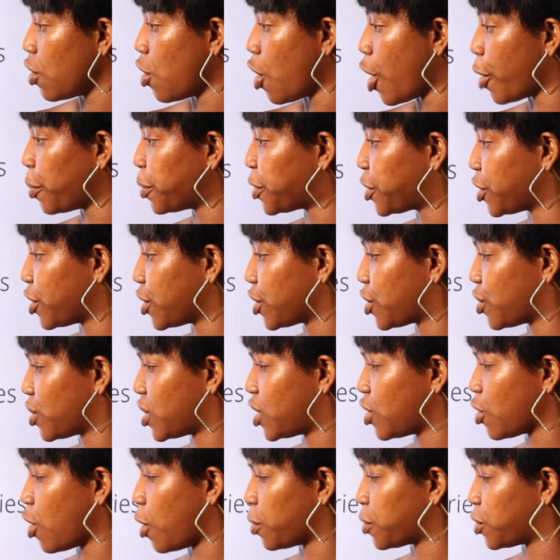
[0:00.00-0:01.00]
options, you
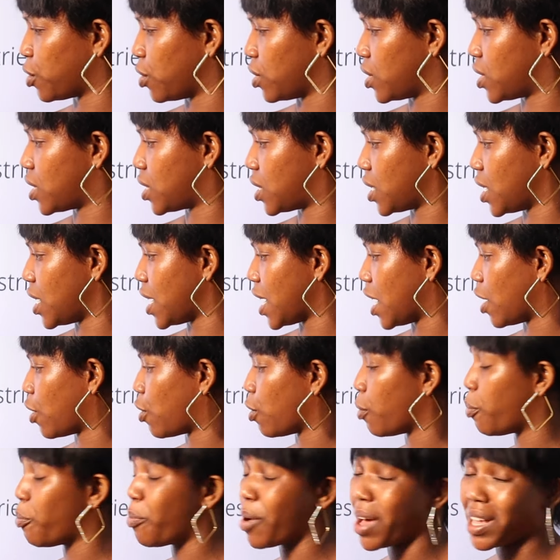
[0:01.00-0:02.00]
see option C
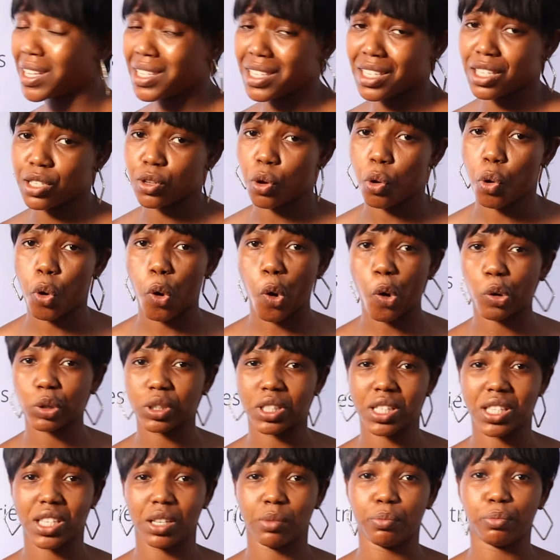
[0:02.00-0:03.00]
encompasses all
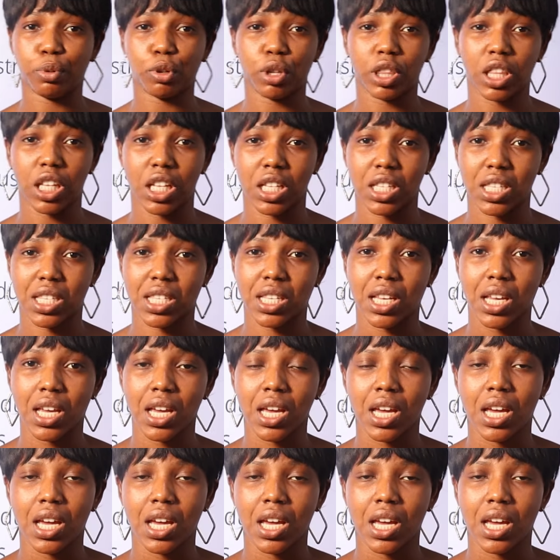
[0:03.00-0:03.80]
these importance.